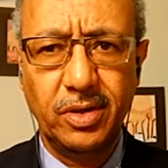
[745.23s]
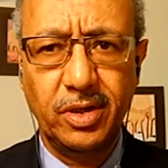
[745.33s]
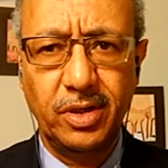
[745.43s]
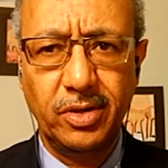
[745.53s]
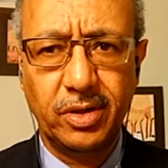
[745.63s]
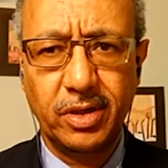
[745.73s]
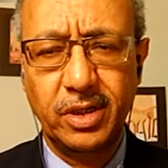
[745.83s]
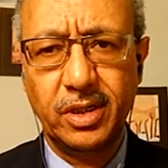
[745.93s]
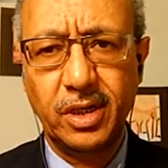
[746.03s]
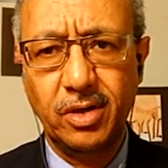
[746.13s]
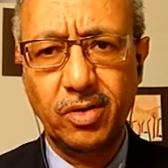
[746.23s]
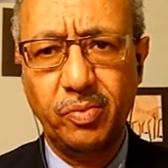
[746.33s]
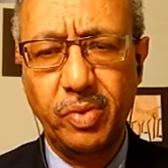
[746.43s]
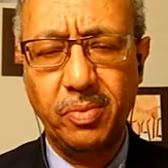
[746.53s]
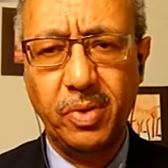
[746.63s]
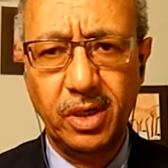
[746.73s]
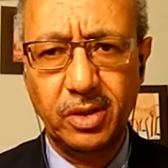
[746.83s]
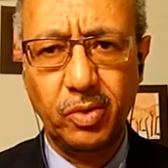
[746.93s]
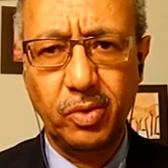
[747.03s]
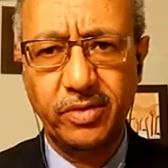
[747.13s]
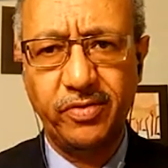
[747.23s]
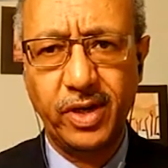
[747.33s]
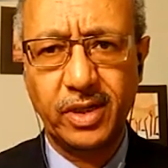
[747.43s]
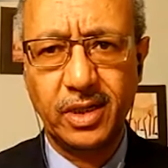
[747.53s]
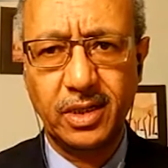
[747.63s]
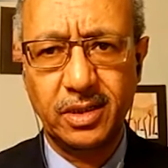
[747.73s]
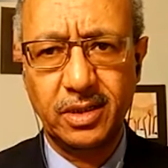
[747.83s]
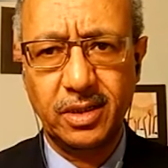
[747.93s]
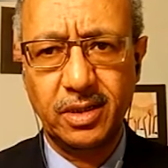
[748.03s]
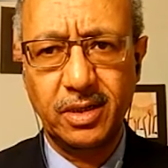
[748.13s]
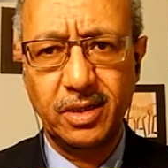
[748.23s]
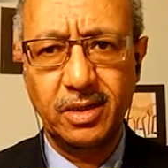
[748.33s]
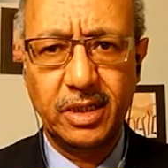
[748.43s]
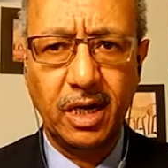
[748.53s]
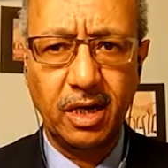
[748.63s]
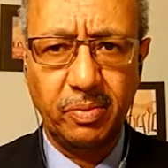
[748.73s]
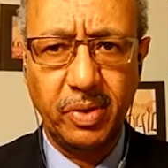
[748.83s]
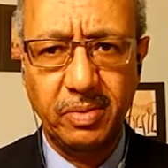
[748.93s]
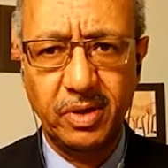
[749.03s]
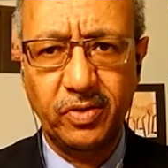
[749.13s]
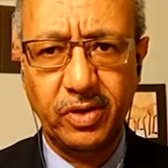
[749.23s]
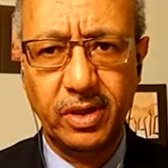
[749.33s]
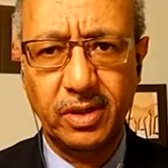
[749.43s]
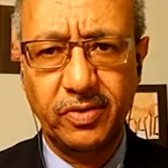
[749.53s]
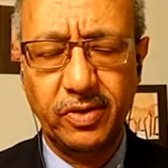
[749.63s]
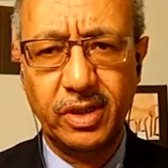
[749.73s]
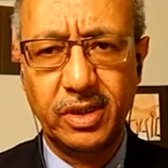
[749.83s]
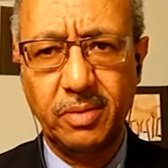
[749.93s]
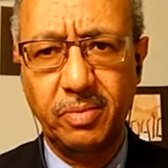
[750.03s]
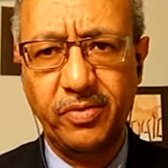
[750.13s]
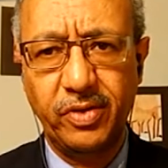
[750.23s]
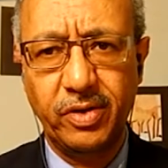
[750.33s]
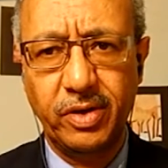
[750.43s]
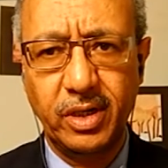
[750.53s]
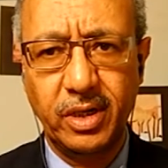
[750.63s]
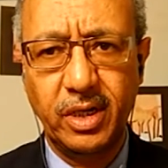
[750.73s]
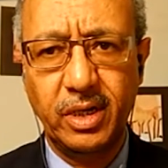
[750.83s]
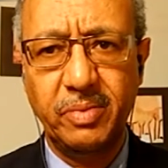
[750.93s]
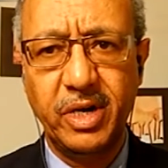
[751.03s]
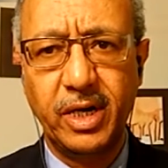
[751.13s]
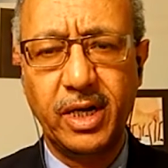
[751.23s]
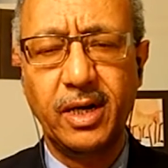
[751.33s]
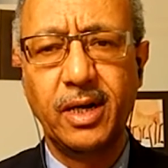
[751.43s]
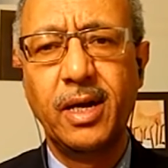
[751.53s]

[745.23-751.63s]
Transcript: In your credit card or PayPal, it will reflect as dollar payment, for example, if you are in America.